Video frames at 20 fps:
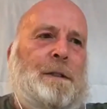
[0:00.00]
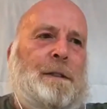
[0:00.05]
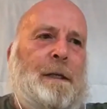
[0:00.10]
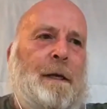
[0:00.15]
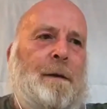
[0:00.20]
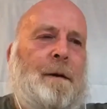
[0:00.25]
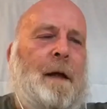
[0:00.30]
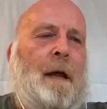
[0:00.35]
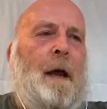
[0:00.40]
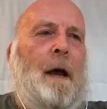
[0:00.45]

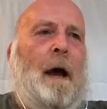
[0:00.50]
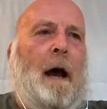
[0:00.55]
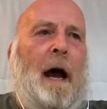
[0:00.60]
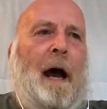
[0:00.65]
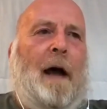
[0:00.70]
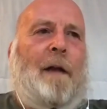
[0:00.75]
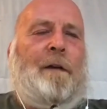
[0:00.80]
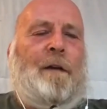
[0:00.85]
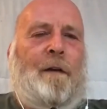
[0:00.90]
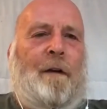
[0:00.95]
So
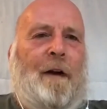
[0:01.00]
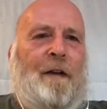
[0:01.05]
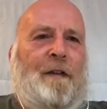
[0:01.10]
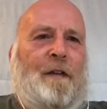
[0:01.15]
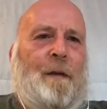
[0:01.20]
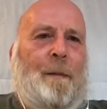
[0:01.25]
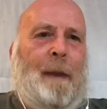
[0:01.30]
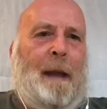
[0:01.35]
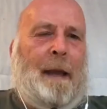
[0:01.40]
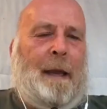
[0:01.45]

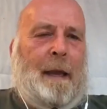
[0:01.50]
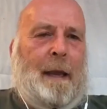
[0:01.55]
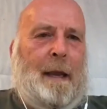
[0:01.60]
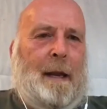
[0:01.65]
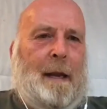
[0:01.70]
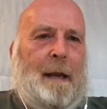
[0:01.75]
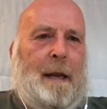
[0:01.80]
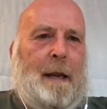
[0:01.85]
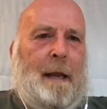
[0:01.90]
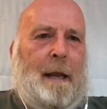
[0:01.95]
underestimate
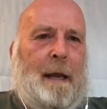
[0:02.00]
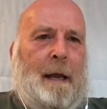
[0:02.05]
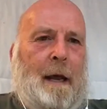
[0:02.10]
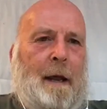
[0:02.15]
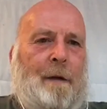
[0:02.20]
or